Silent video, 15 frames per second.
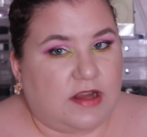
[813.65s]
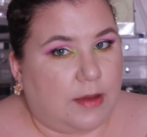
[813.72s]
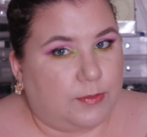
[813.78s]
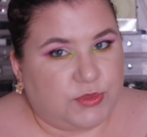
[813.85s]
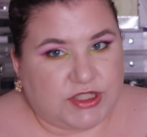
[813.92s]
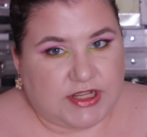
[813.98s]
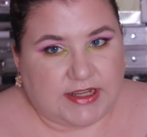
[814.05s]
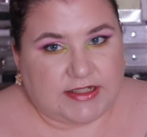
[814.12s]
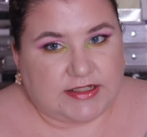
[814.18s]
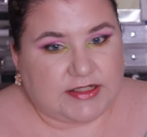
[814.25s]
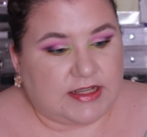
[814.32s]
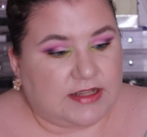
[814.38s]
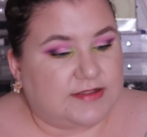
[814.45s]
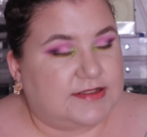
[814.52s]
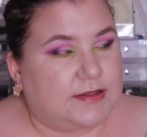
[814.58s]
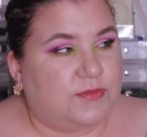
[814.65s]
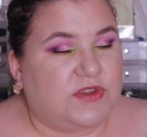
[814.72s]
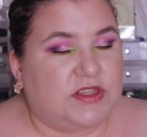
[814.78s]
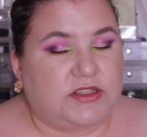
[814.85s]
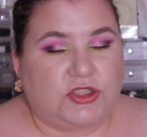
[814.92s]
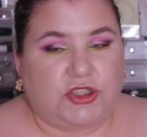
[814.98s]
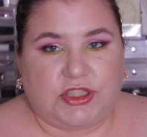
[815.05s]
update and
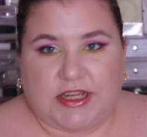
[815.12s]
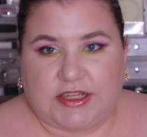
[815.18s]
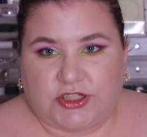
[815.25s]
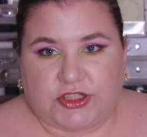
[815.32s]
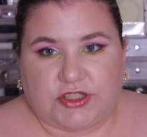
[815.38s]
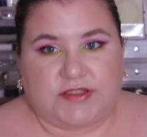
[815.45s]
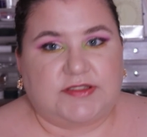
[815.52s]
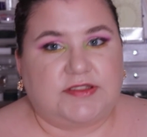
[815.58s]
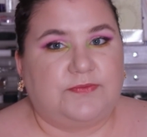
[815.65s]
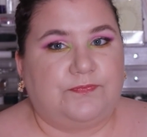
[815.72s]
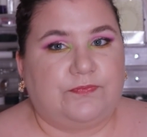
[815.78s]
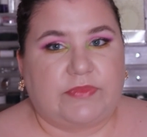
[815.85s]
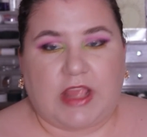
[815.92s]
something changes,